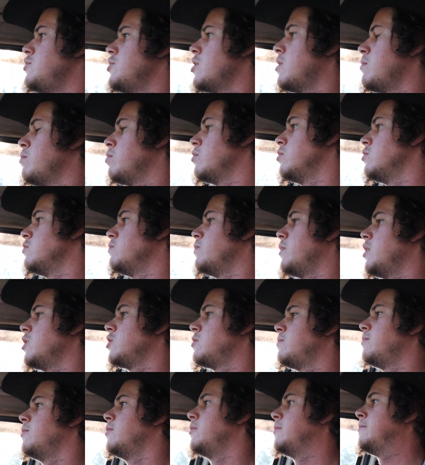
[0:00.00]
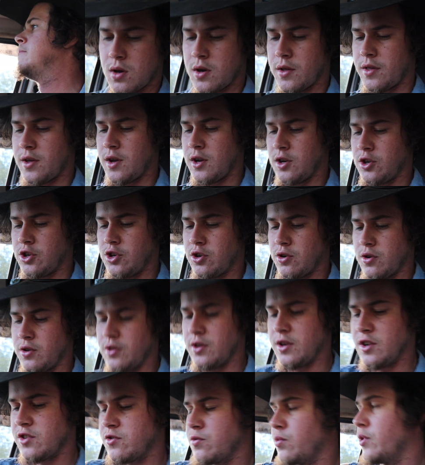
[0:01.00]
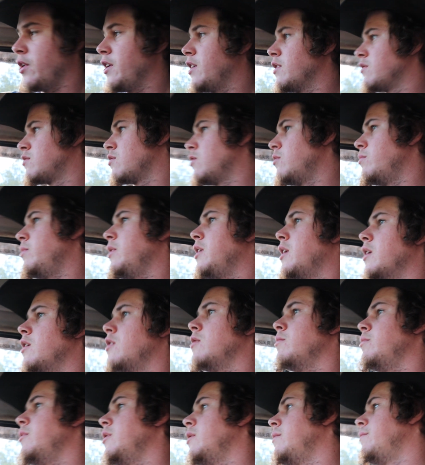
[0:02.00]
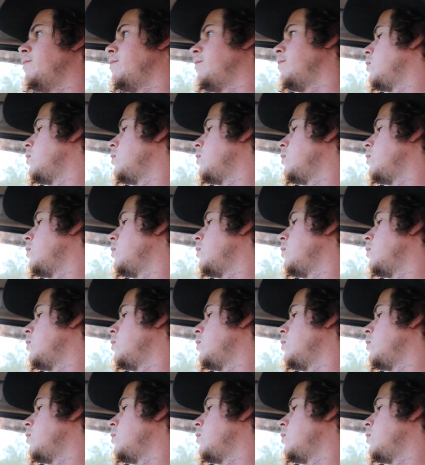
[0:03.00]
jumper as much, but I think during this week it's going to be getting a bit